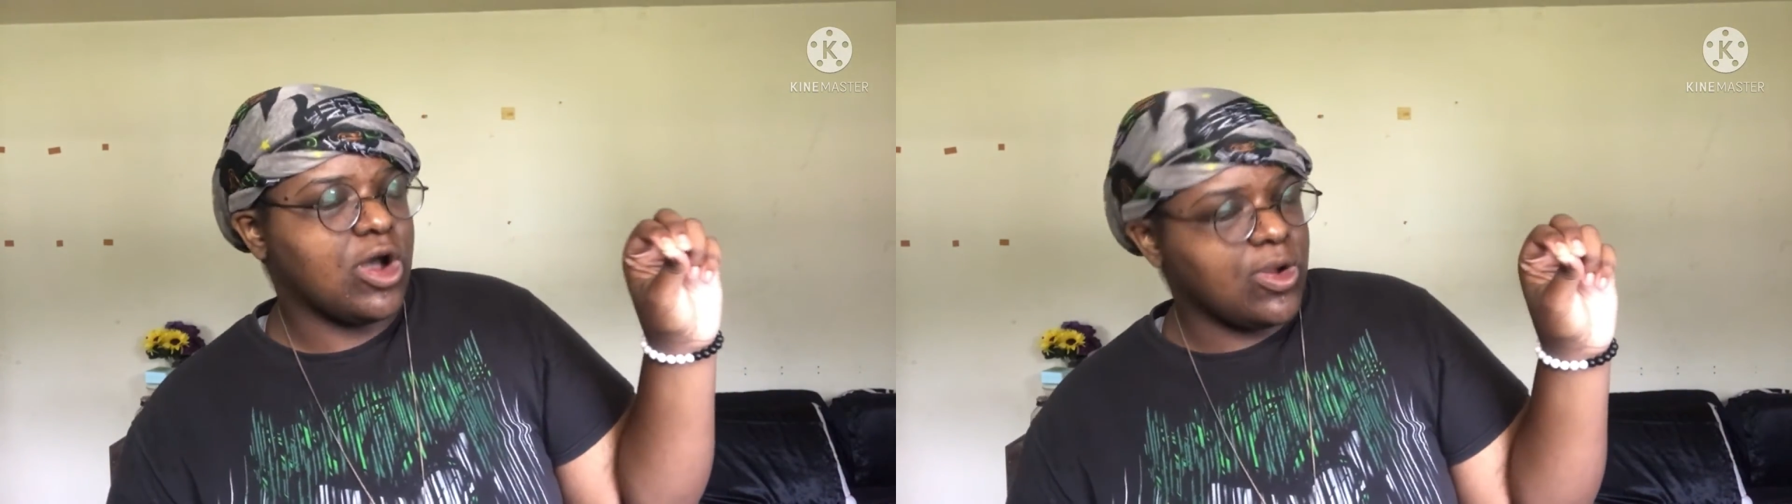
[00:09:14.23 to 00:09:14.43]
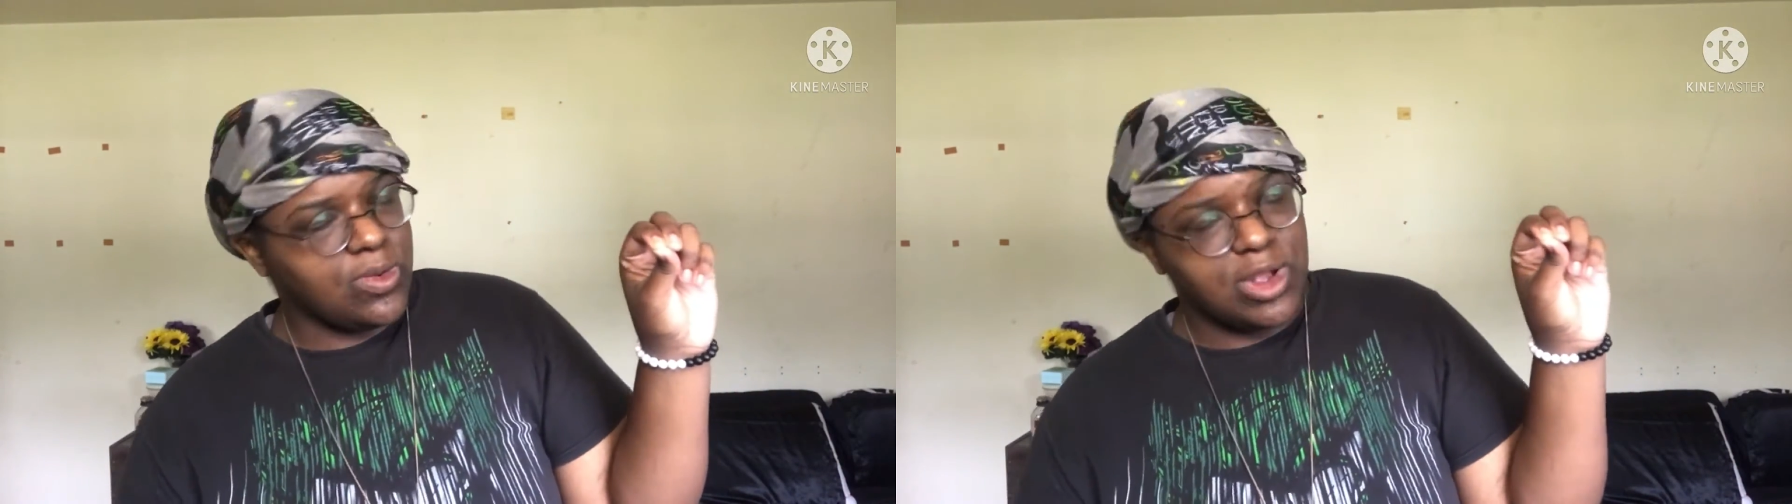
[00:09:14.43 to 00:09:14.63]

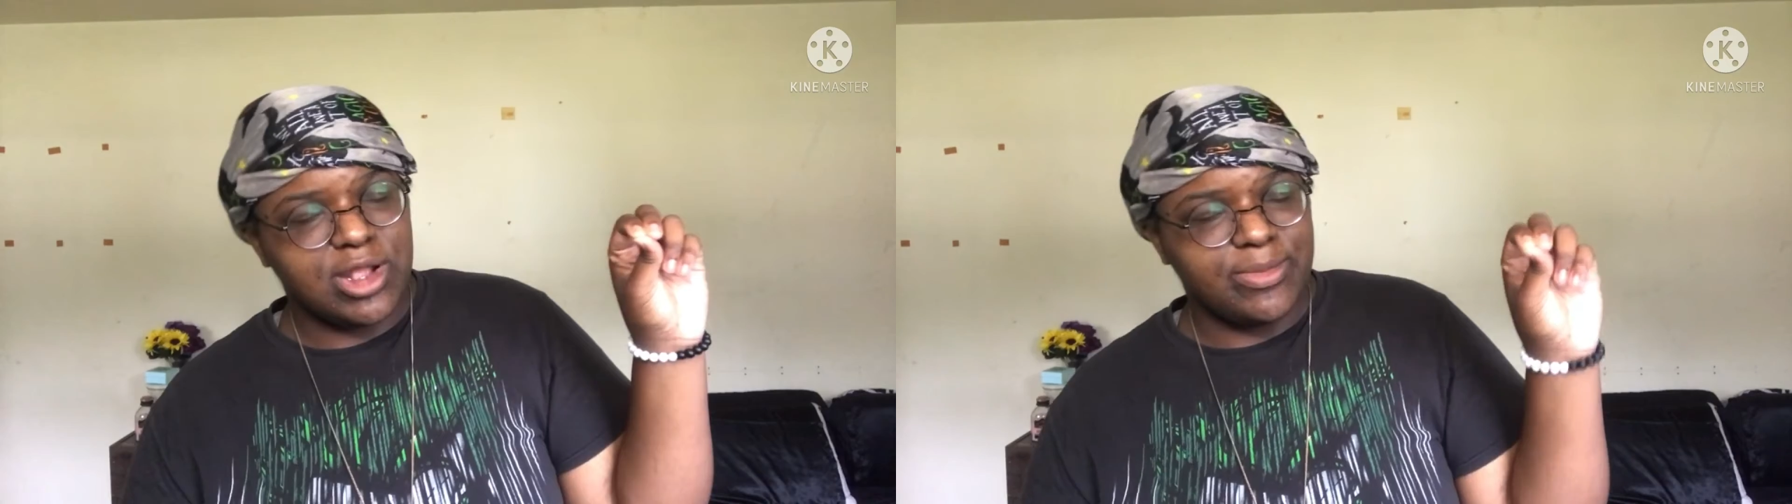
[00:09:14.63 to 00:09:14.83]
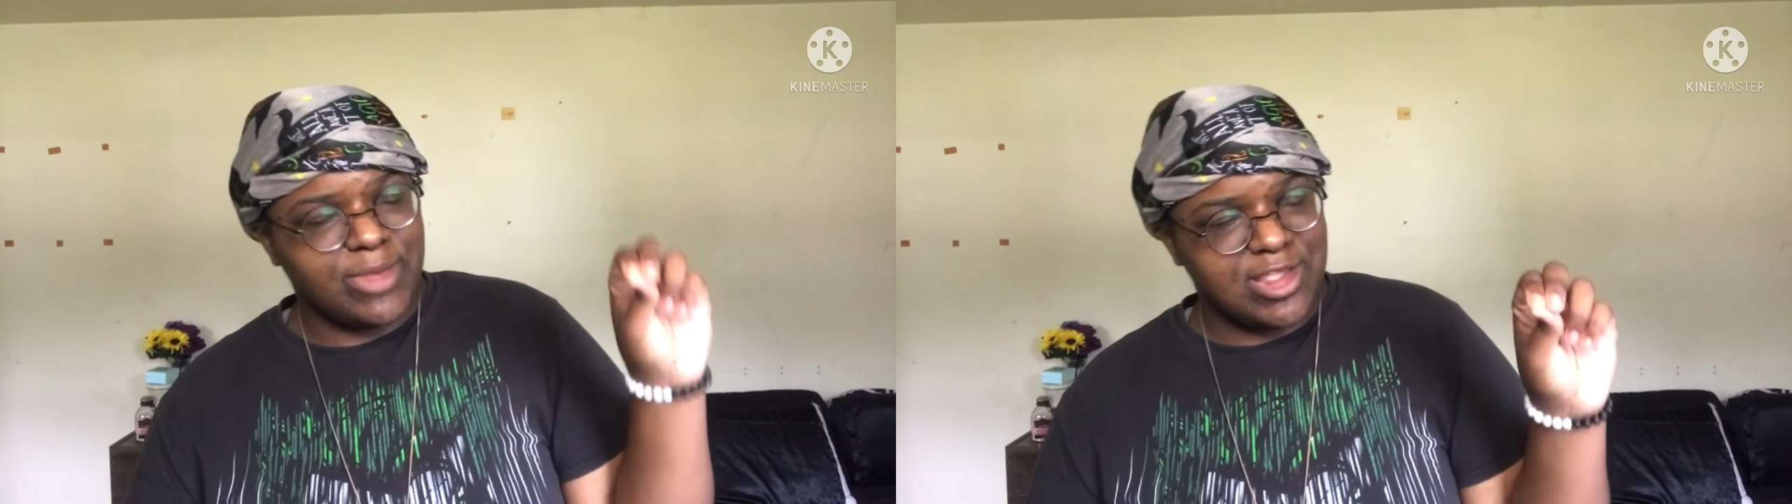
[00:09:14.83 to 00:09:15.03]

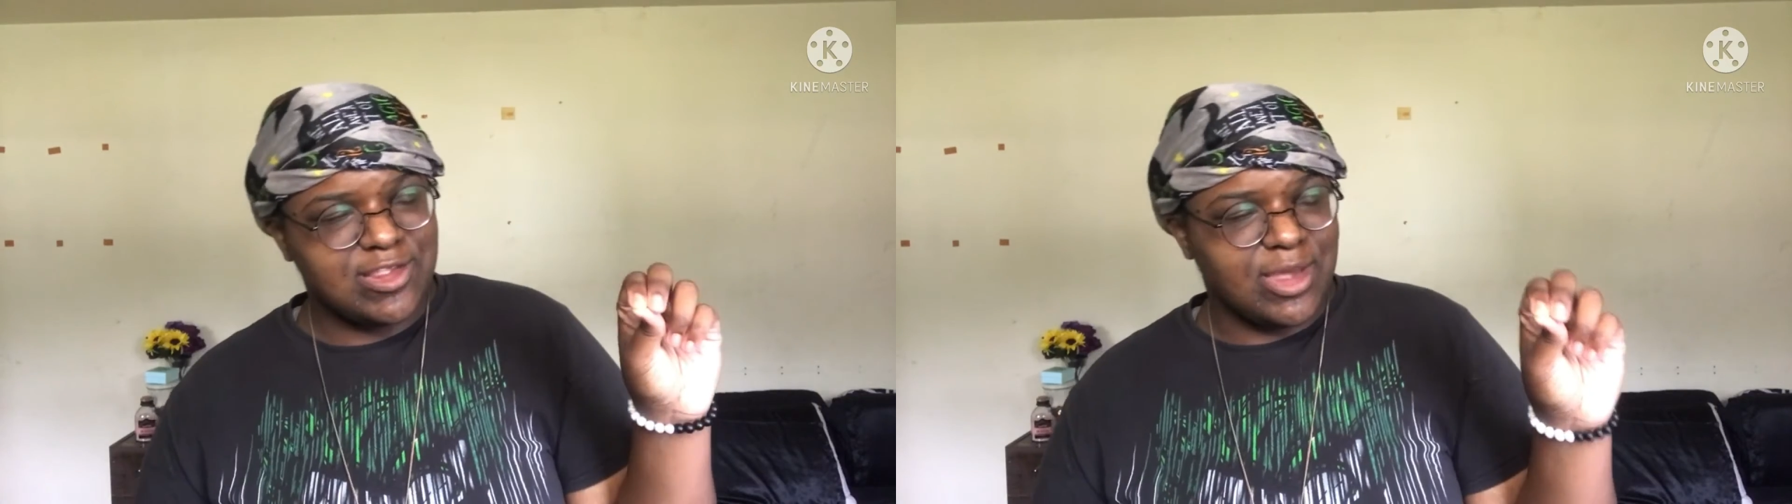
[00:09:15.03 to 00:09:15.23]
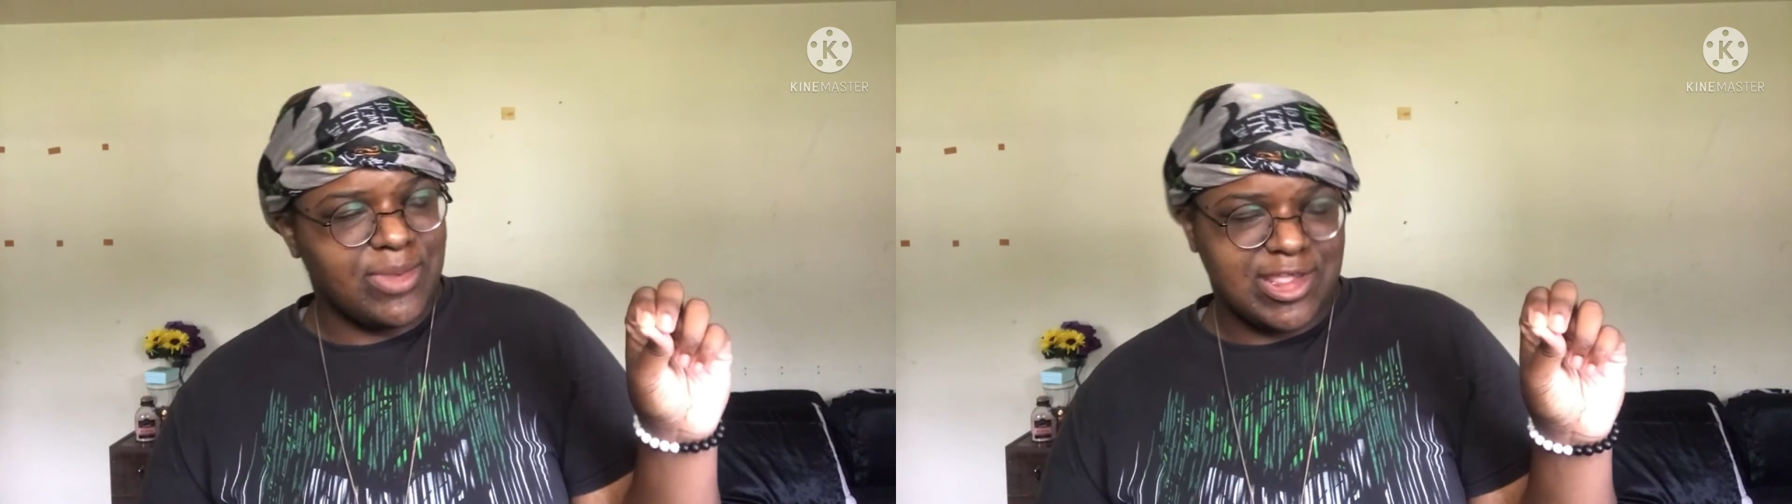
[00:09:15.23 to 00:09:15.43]
already
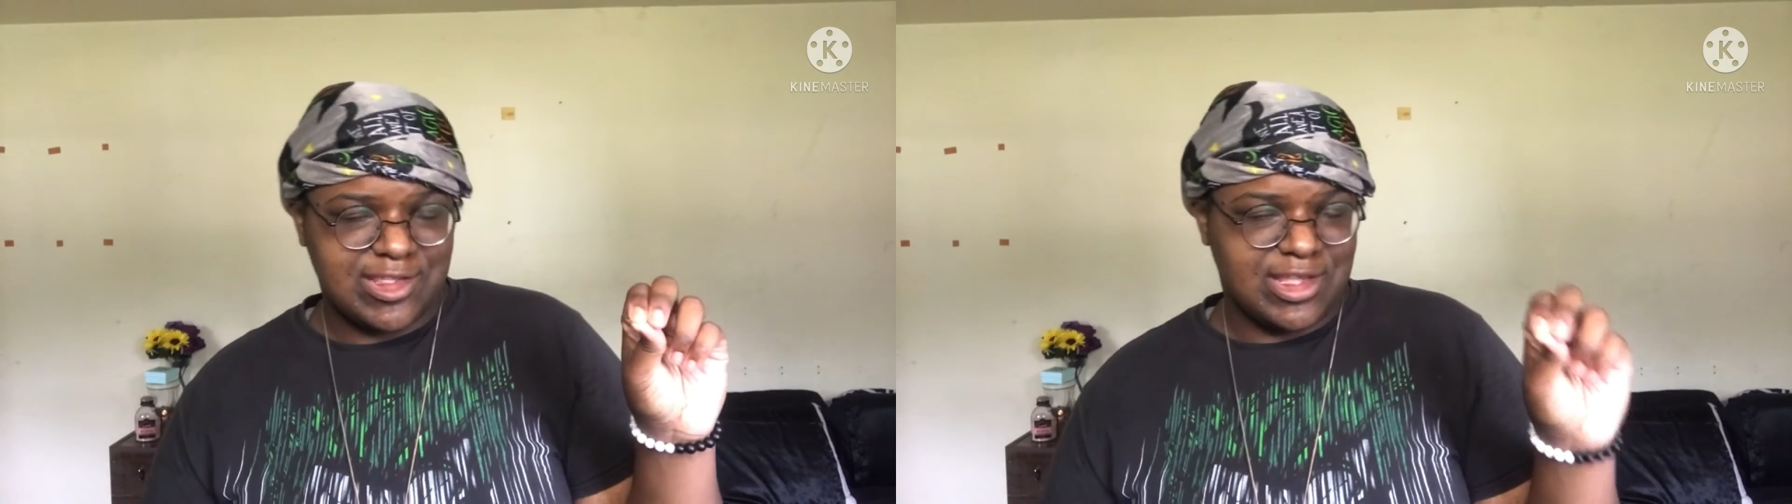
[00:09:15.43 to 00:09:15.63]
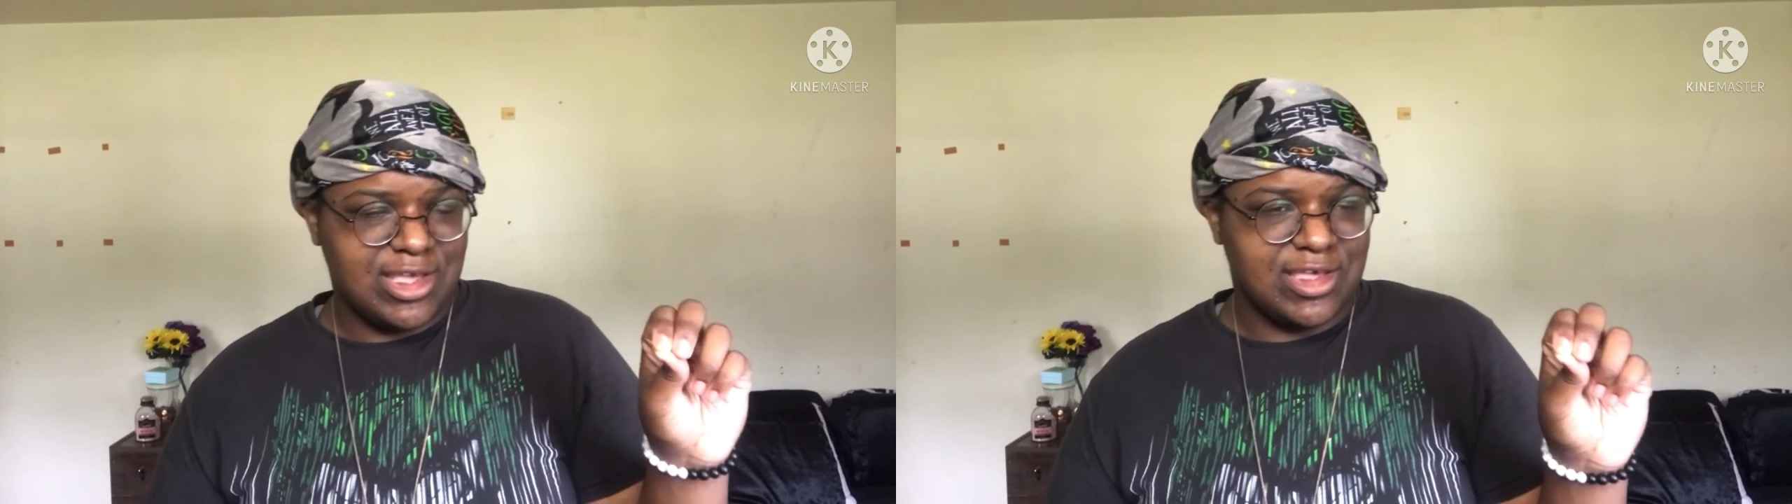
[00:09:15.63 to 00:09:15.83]
messed up as it